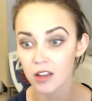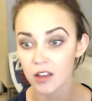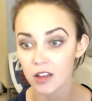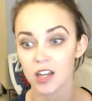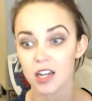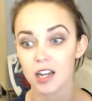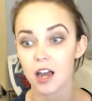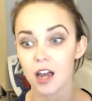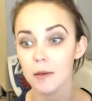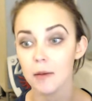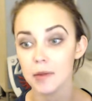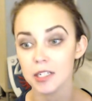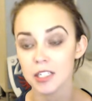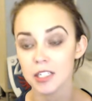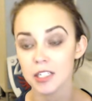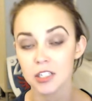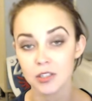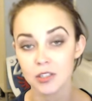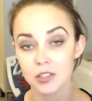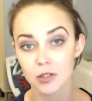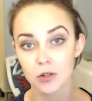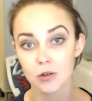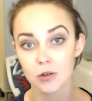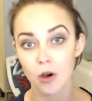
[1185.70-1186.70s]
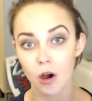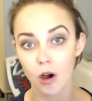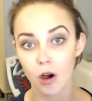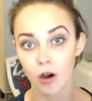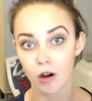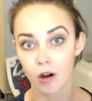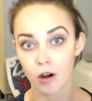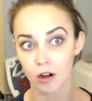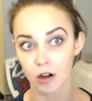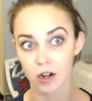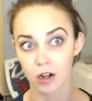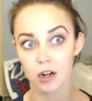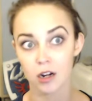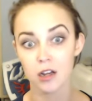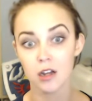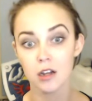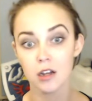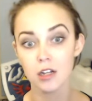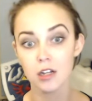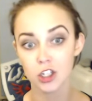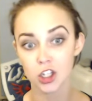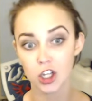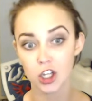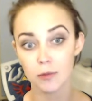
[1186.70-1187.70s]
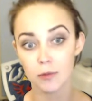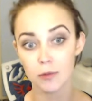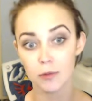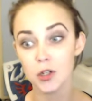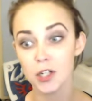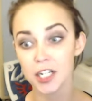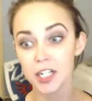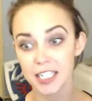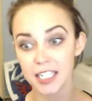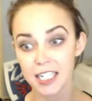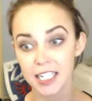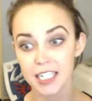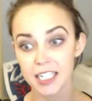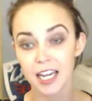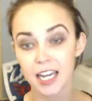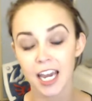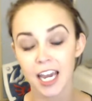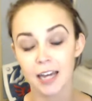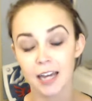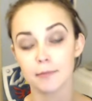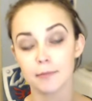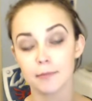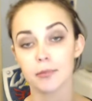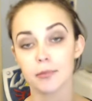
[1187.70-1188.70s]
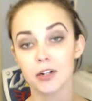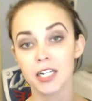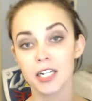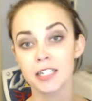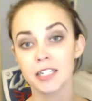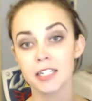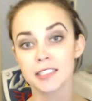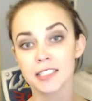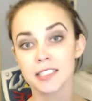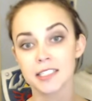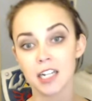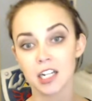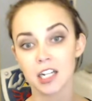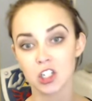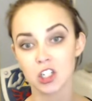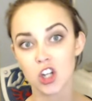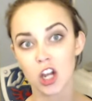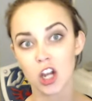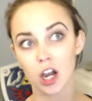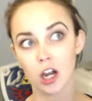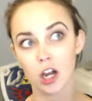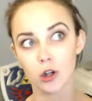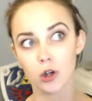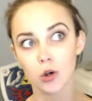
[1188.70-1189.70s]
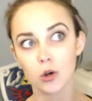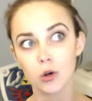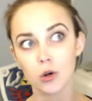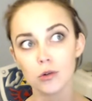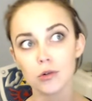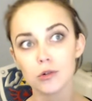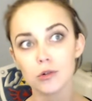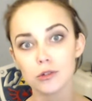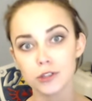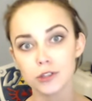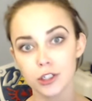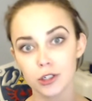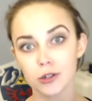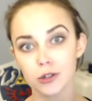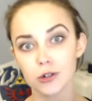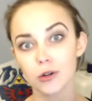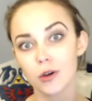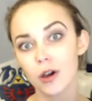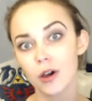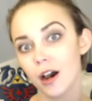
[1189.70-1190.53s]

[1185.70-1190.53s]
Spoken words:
that come into our community and bring such a cool new,